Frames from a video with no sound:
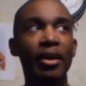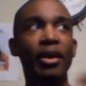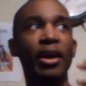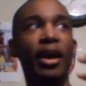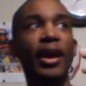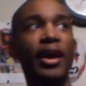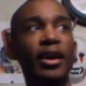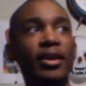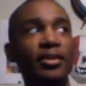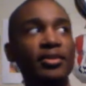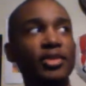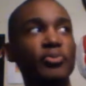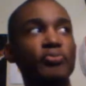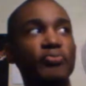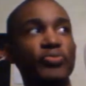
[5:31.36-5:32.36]
And
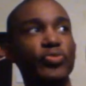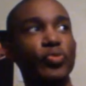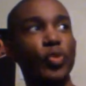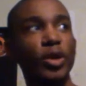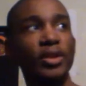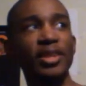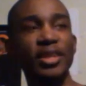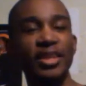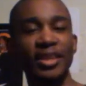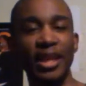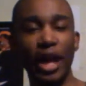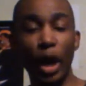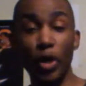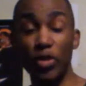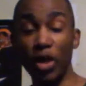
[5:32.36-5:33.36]
one thing that
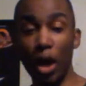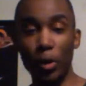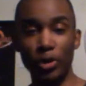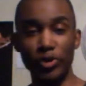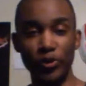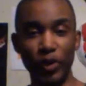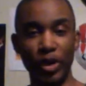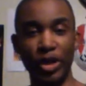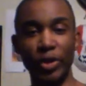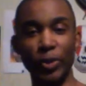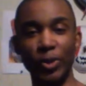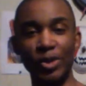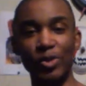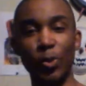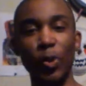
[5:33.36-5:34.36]
I thought was funny
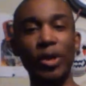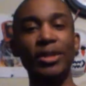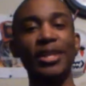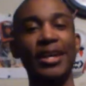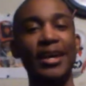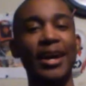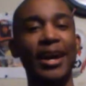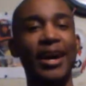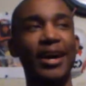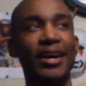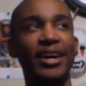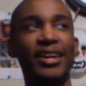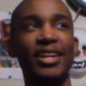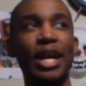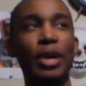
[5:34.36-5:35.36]
was one day
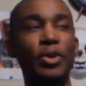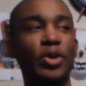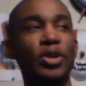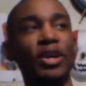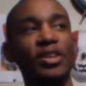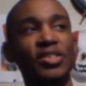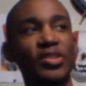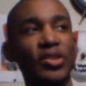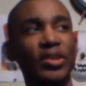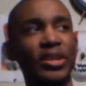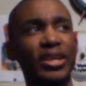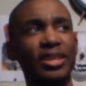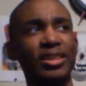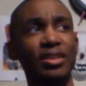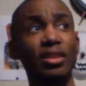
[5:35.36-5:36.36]
I came across her
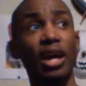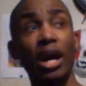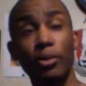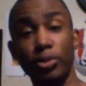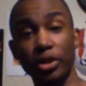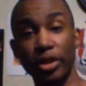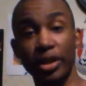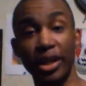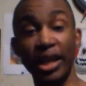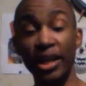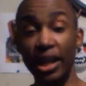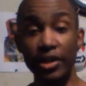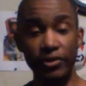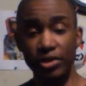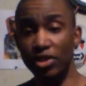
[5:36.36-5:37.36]
in the library, and I
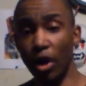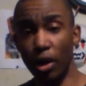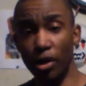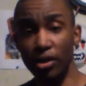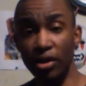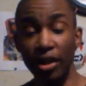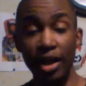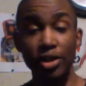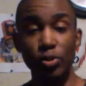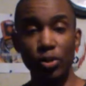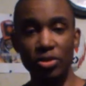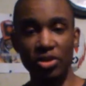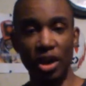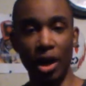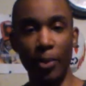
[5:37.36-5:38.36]
even saw her in class one
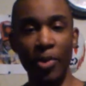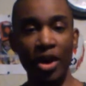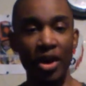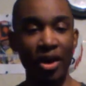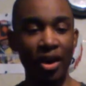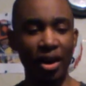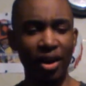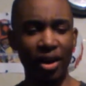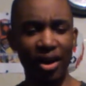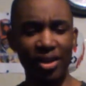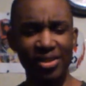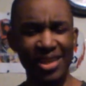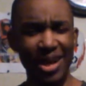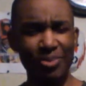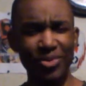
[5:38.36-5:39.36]
time.
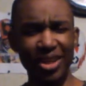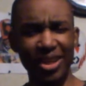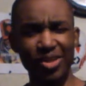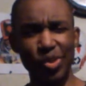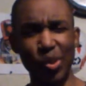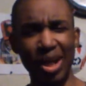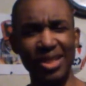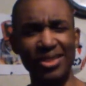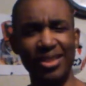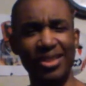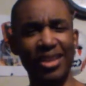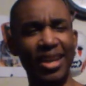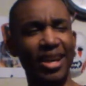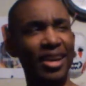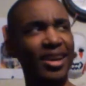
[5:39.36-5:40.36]
This happened like twice, I
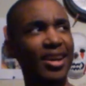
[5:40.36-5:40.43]
think.